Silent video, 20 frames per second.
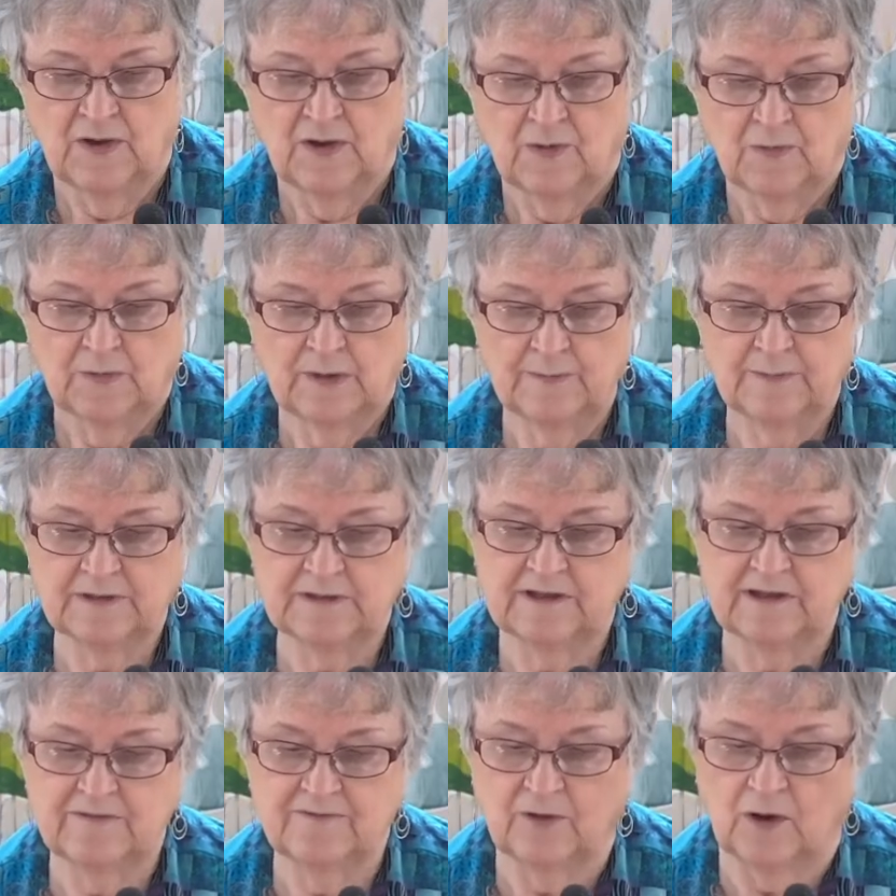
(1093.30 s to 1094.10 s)
We
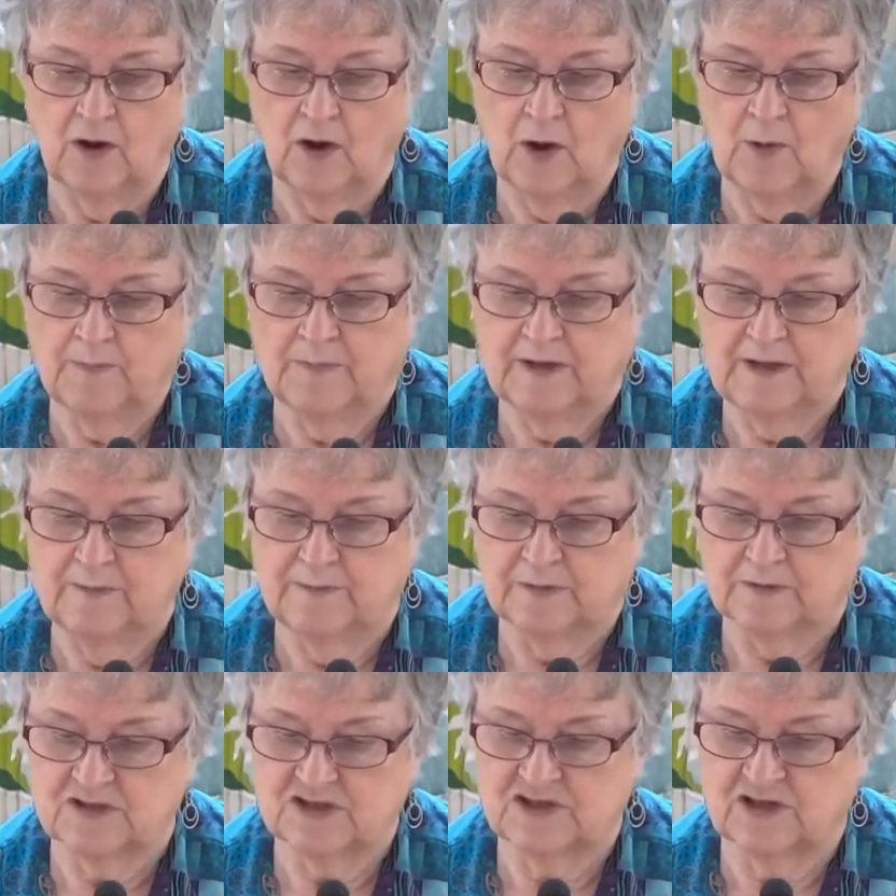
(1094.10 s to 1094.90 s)
believe all
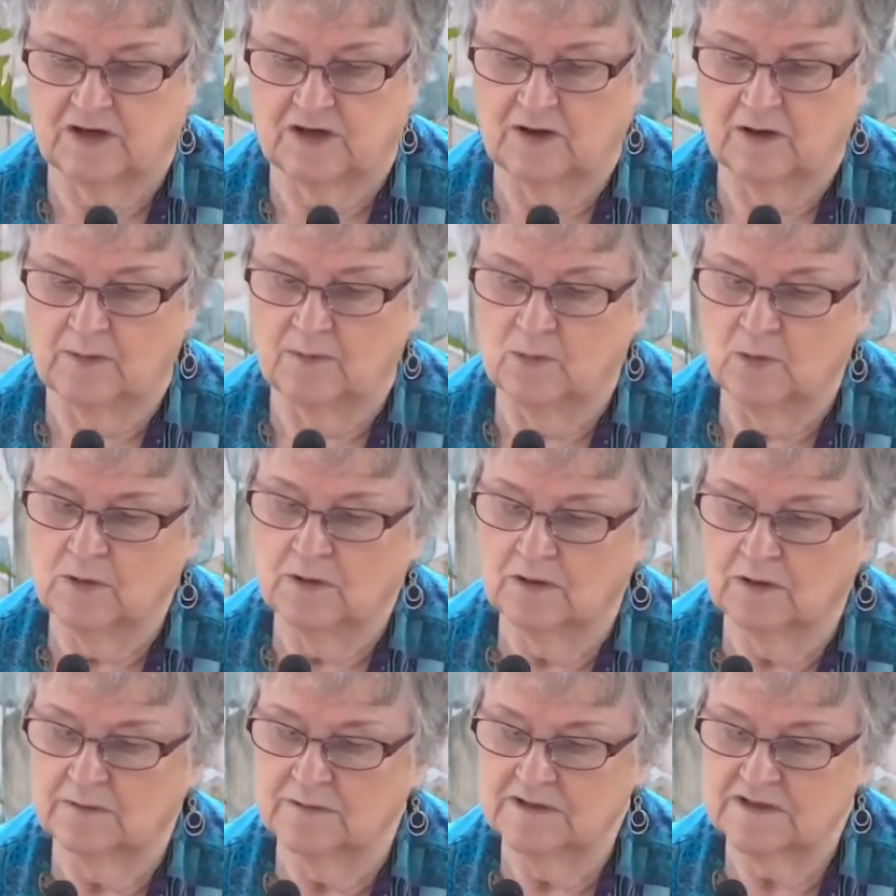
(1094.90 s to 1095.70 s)
people share a
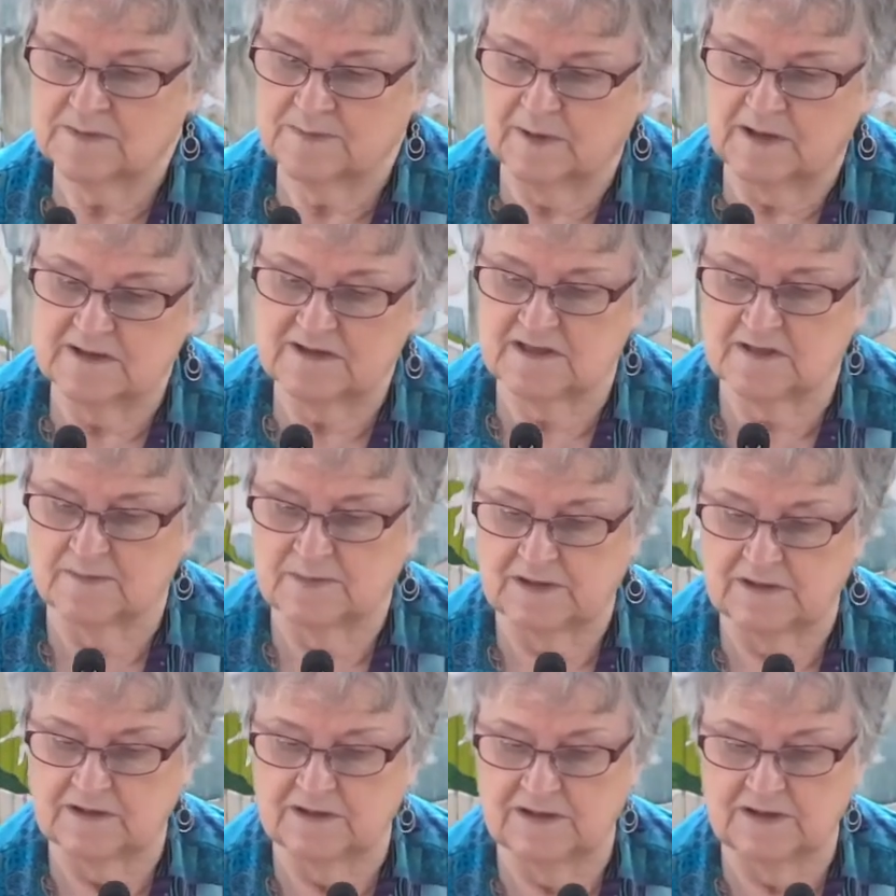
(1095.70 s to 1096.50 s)
moral
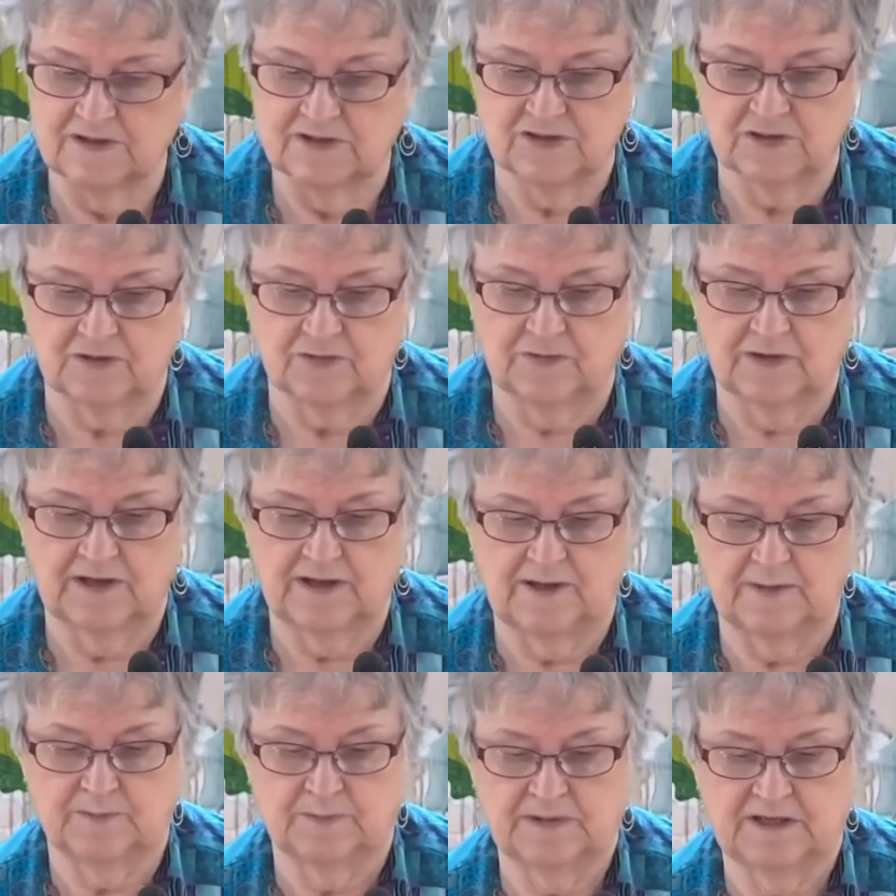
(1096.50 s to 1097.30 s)
responsibility to
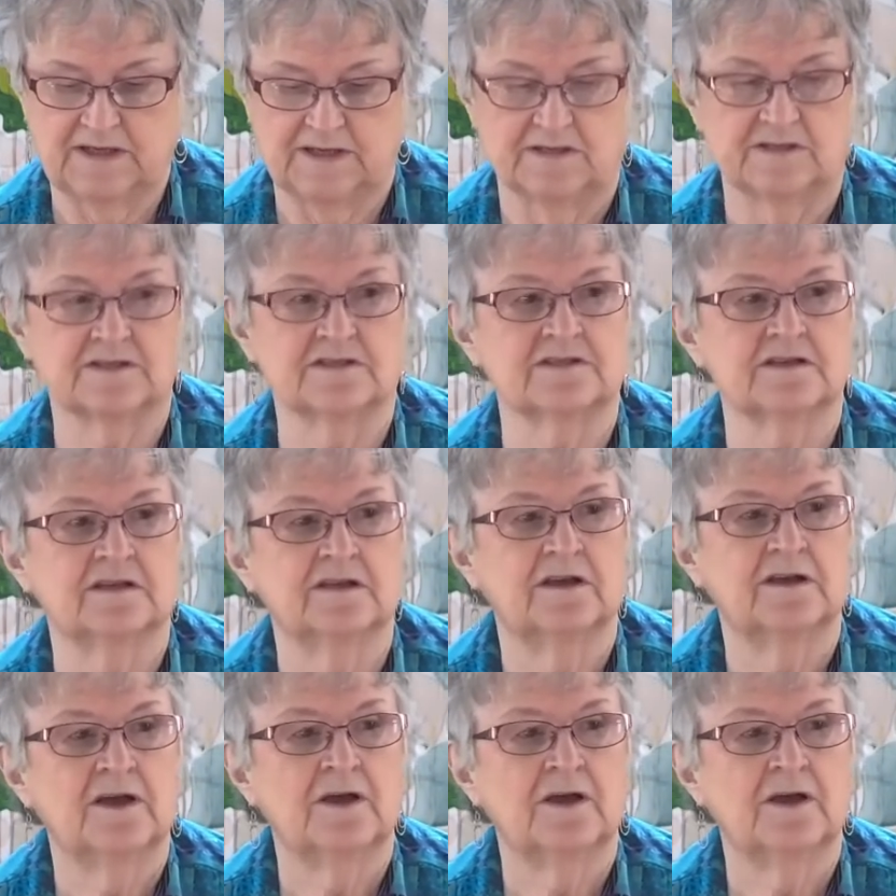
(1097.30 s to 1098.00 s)
create peace,